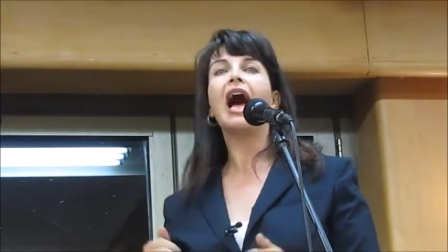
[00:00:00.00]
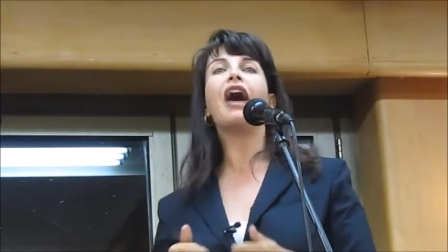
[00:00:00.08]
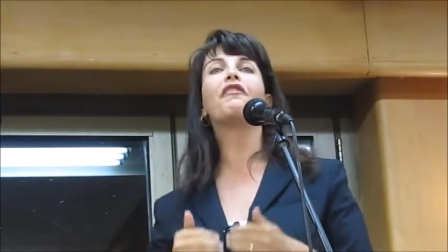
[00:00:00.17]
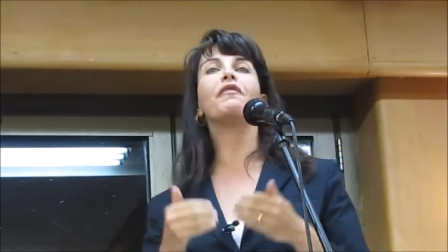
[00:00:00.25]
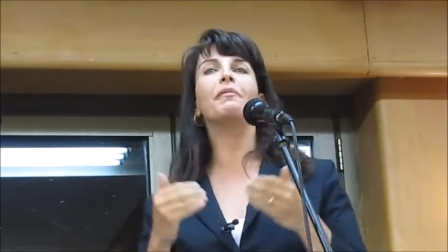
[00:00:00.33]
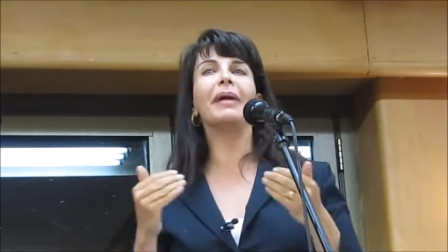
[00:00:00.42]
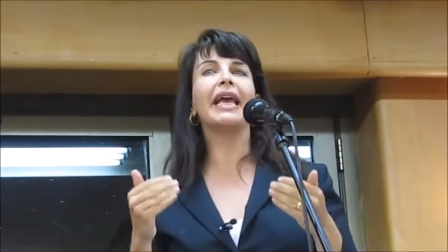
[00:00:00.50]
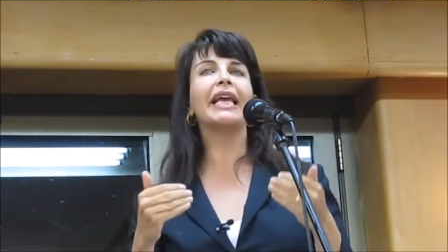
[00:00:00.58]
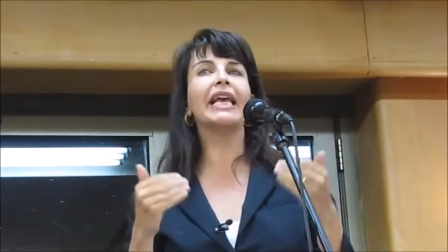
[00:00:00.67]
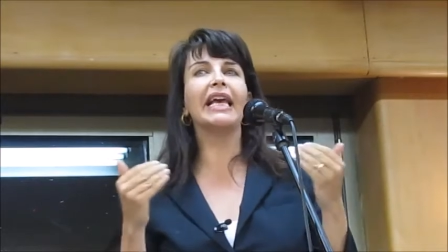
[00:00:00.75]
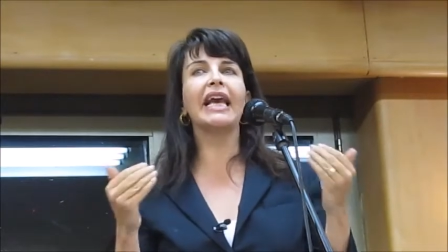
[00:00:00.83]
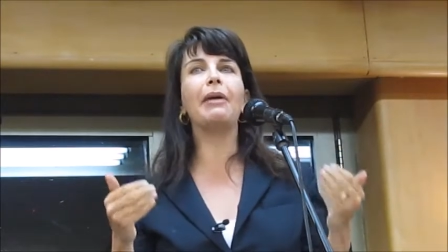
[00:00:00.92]
of
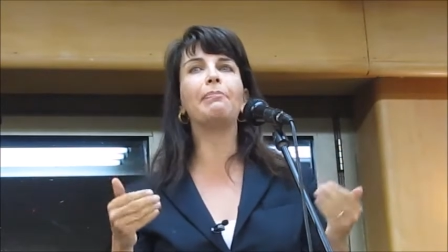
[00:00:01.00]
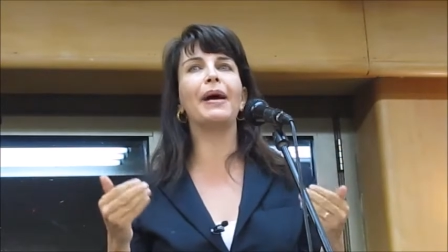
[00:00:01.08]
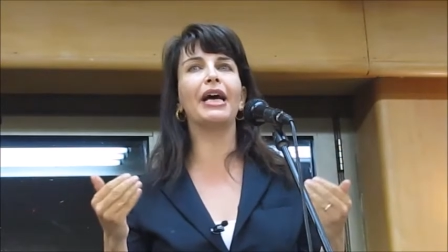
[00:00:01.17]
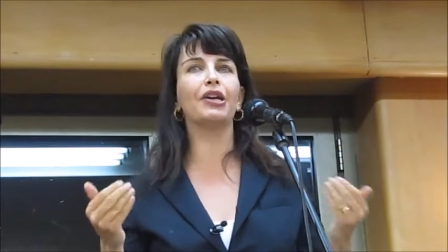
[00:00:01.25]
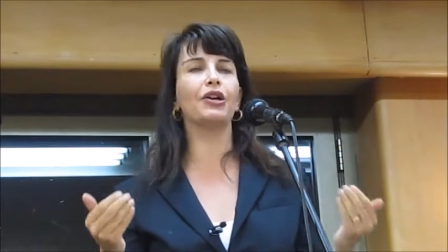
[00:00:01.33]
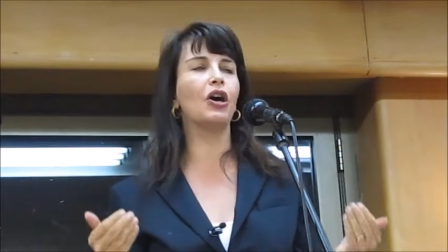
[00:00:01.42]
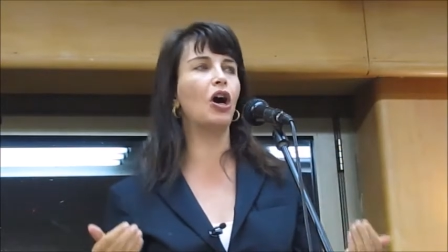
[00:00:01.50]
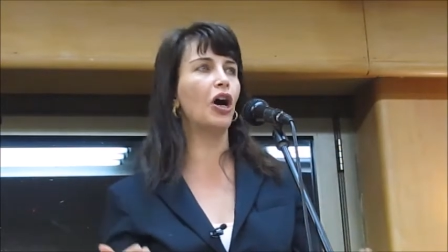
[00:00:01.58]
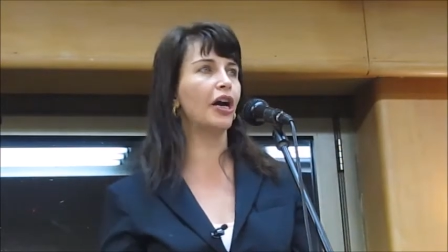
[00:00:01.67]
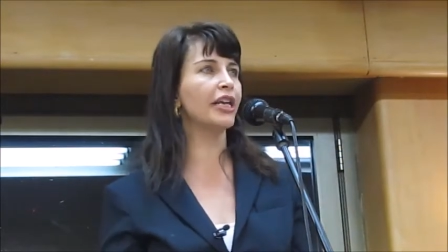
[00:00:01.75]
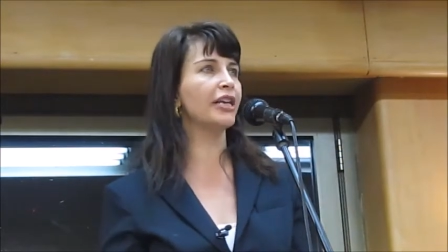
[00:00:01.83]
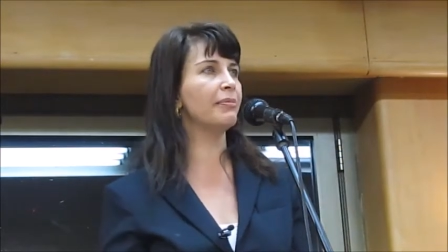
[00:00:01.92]
making a better
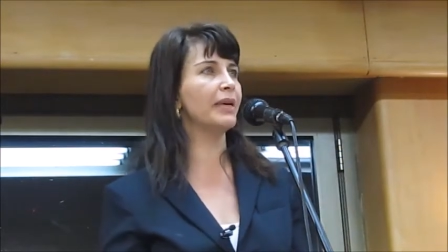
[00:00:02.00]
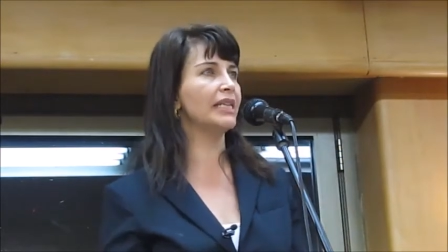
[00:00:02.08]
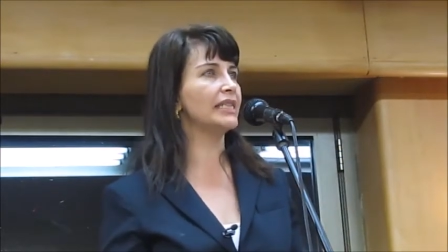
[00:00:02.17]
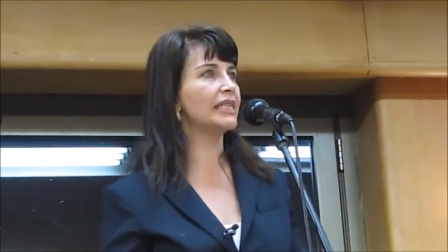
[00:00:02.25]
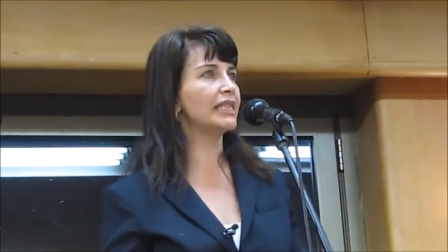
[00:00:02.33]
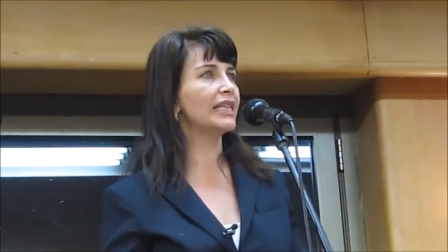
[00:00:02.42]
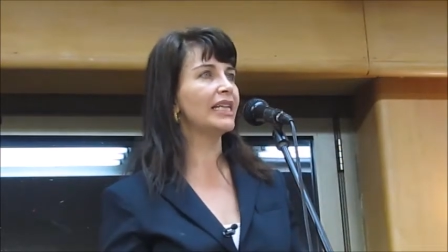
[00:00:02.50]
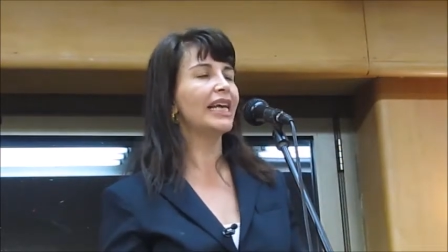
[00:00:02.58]
argument.